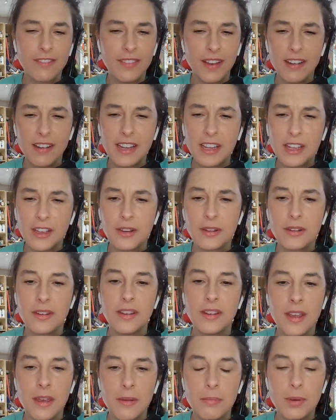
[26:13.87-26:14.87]
Very good
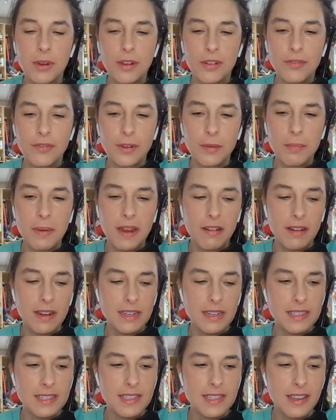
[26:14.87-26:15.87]
book for
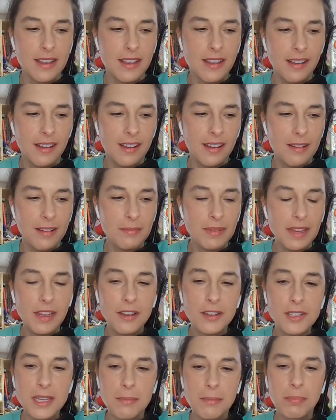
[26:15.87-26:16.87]
parents. Um, he
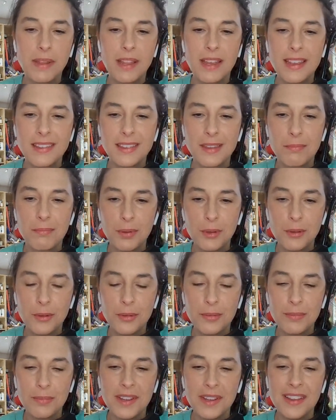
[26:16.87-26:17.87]
calls it playing the boob,